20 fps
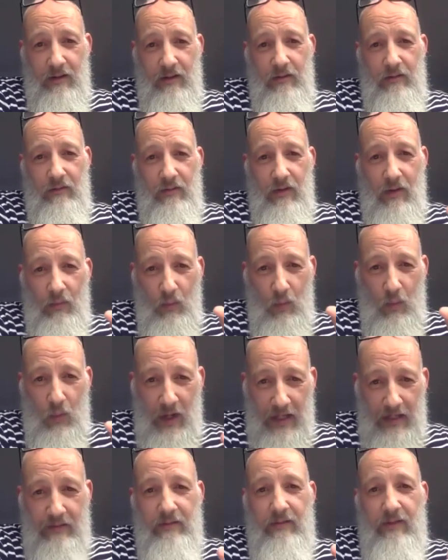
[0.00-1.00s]
that
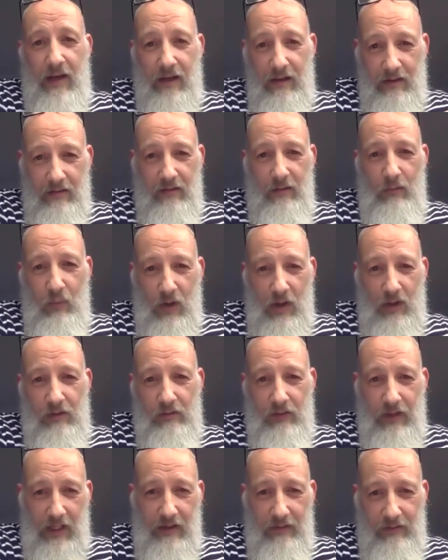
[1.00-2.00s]
we think the
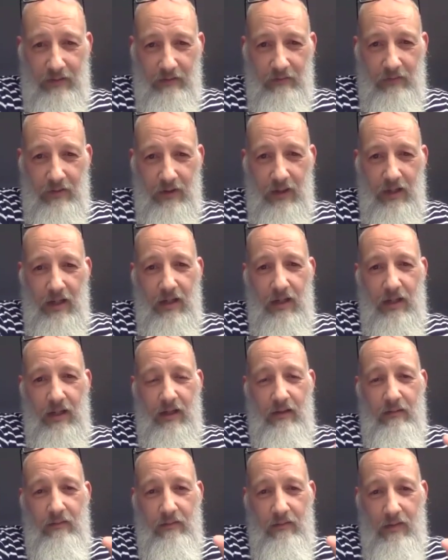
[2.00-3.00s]
world is, mm-hmm.
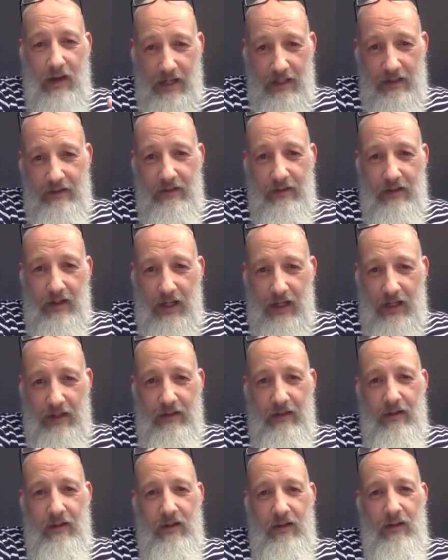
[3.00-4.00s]
and they
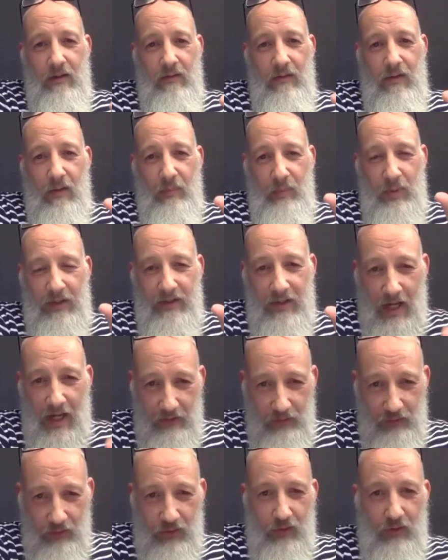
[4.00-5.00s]
see the
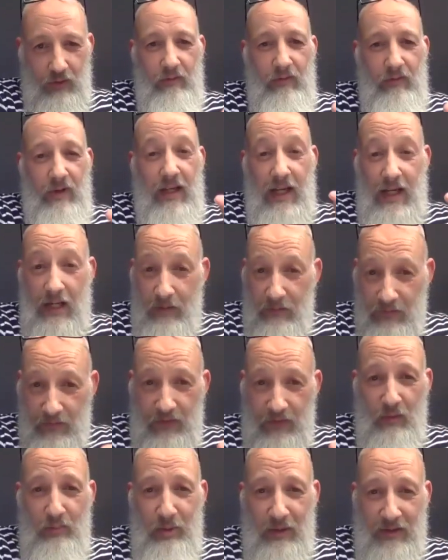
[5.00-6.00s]
potential, the
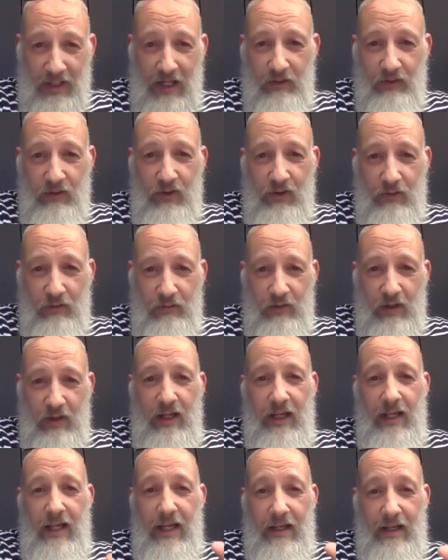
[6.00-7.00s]
infinite potential
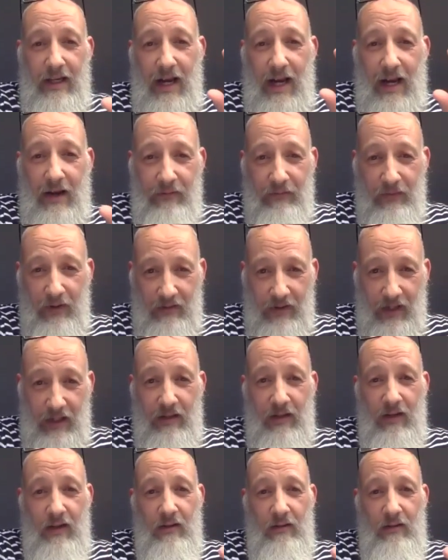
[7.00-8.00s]
in everything.
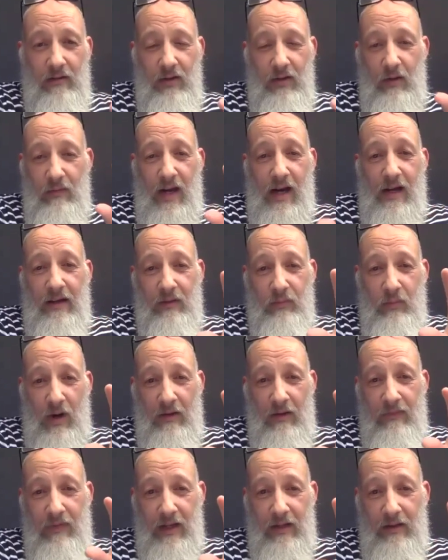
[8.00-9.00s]
So that's why
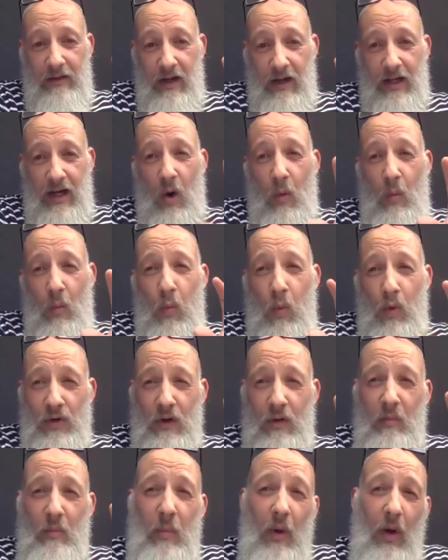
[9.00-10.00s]
things like a
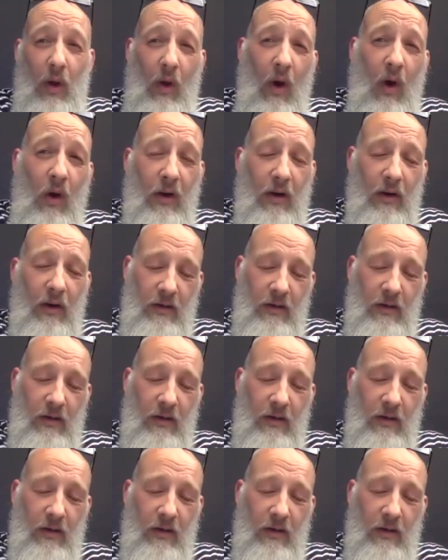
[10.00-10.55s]
wooden block